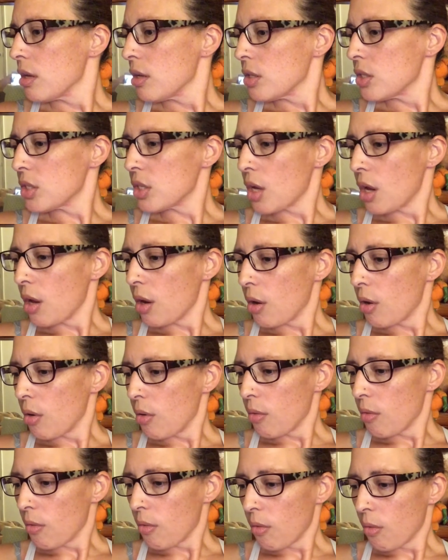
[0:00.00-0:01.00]

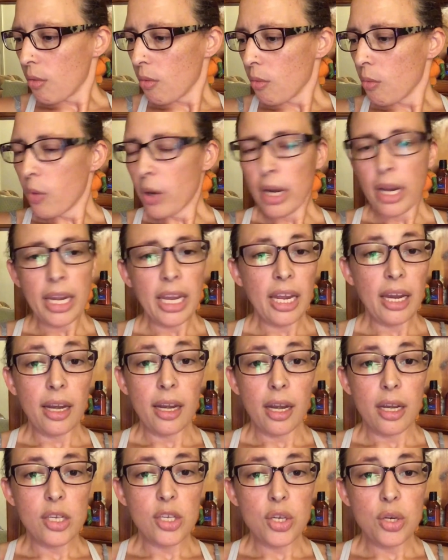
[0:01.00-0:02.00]
So when I get
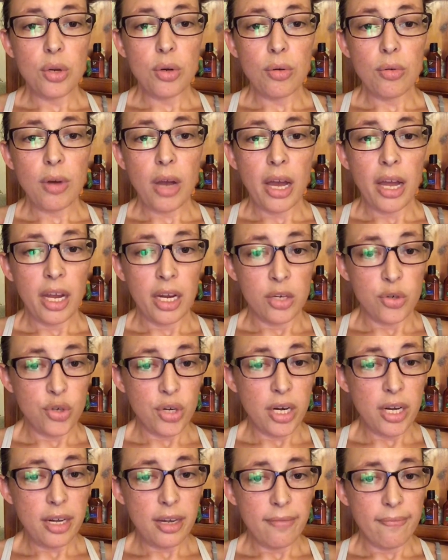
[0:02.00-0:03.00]
to
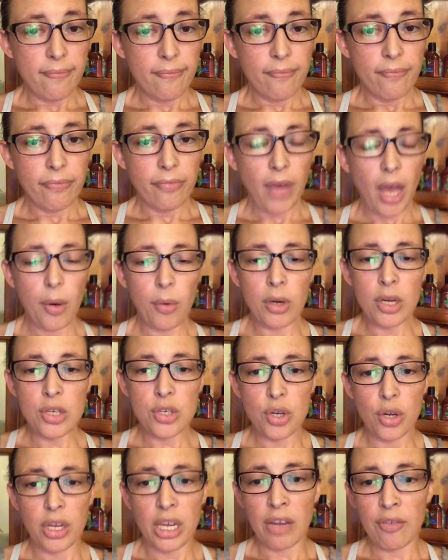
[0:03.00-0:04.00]
100, I want to
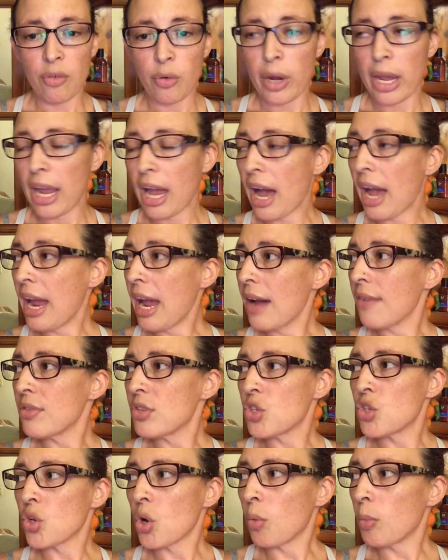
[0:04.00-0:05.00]
do a giveaway. I have
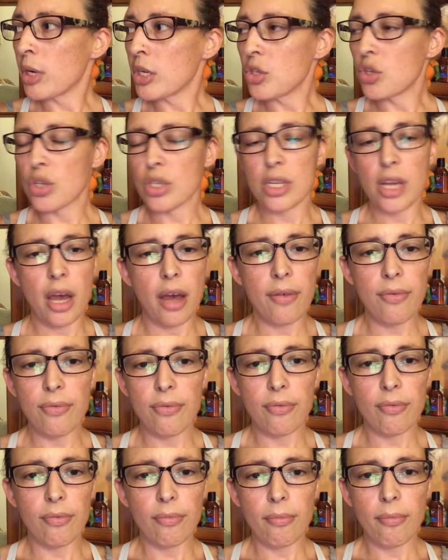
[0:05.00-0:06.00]
so much stuff,
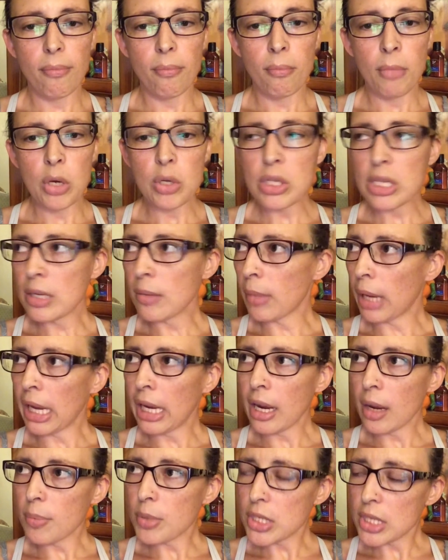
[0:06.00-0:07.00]
mostly
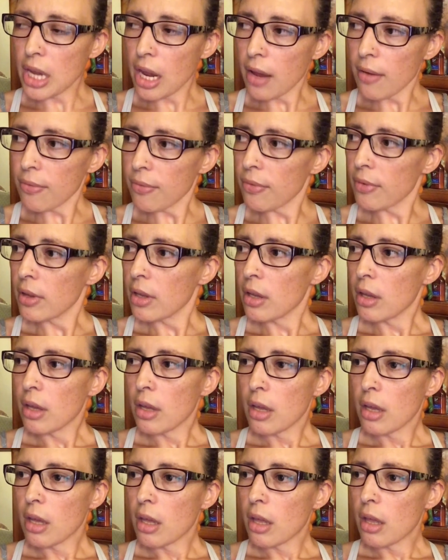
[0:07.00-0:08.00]
makeup stuff,
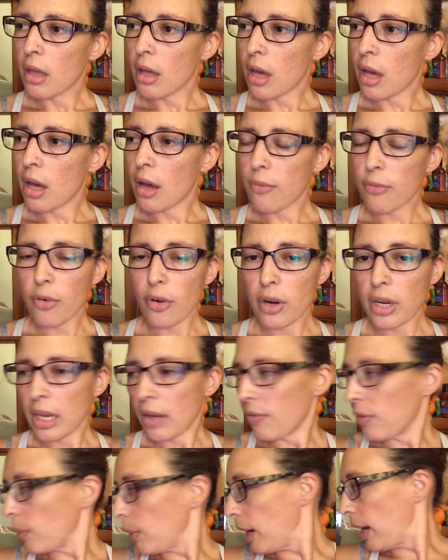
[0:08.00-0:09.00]
for a
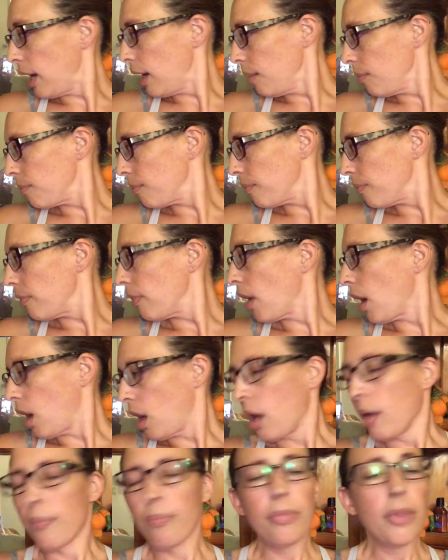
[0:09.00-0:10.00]
giveaway.
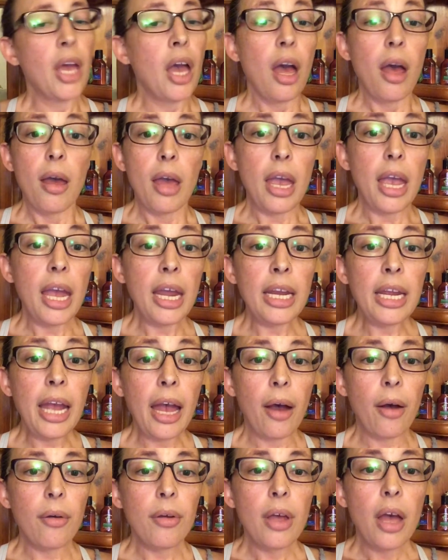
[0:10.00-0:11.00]

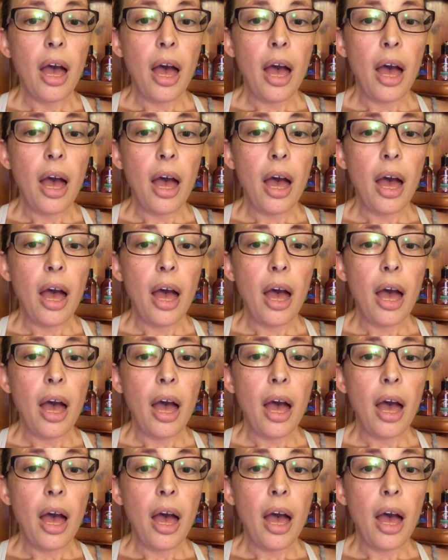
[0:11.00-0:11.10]
Anyhow,